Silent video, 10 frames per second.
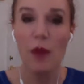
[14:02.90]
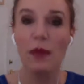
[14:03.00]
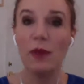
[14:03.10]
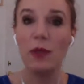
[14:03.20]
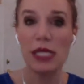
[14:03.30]

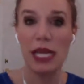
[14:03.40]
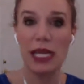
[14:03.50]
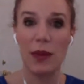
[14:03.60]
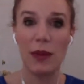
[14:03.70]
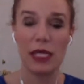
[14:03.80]
People
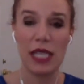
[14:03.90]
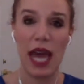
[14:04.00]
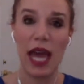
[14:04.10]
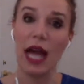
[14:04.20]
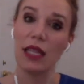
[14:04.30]
stand up and
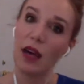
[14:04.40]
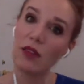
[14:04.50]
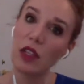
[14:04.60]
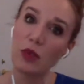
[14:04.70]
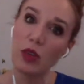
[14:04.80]
say, I loved
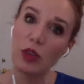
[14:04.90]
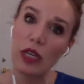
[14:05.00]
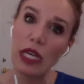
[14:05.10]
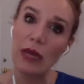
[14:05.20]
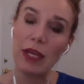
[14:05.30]
this
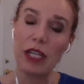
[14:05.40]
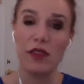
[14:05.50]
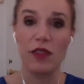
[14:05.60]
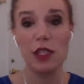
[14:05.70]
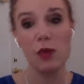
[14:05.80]
movie
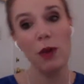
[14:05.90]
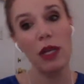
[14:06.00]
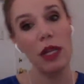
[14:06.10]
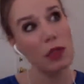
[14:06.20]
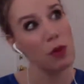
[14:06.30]
because of this
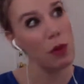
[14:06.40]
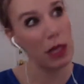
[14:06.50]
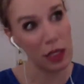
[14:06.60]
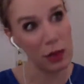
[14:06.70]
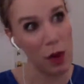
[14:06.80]
moment and this moment
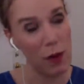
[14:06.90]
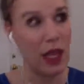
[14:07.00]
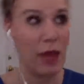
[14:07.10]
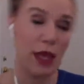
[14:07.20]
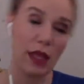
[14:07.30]
and this moment.
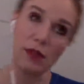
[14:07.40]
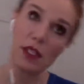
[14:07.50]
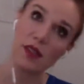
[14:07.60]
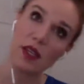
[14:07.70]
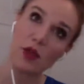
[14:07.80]
They make
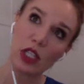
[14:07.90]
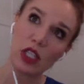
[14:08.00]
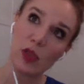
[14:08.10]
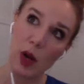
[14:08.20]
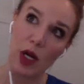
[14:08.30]
themselves sound
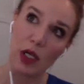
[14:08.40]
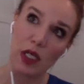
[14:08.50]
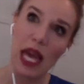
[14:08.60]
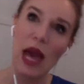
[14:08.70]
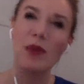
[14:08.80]
really smart,
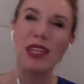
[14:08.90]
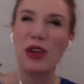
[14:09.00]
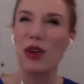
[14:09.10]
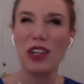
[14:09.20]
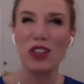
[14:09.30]
but they
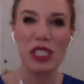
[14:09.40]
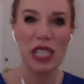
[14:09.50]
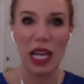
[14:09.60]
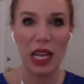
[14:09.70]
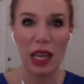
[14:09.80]
don't actually
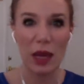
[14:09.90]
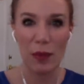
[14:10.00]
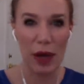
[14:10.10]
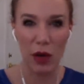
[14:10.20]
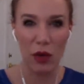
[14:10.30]
say anything
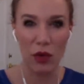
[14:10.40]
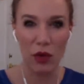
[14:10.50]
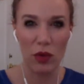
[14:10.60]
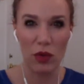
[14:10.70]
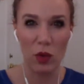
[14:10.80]
about
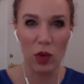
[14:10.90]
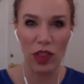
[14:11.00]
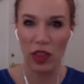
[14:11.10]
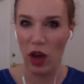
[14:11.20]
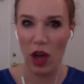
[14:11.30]

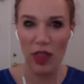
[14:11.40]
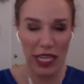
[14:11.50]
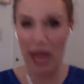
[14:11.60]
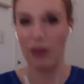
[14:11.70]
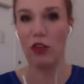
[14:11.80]
what they thought. And
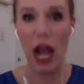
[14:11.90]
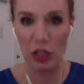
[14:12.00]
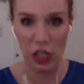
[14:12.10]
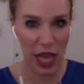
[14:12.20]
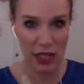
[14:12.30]
they never
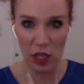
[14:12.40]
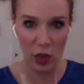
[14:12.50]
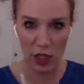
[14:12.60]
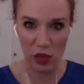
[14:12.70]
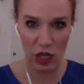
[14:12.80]
actually ask a
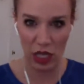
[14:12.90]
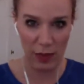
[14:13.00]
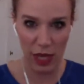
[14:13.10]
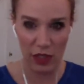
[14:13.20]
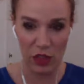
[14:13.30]
question that
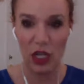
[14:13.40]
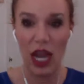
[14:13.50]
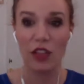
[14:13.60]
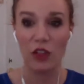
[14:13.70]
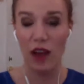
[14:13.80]
can be answered.
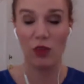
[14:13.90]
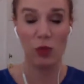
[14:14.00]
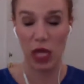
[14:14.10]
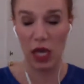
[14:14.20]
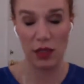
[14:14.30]
And it drives
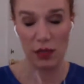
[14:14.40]
me nuts.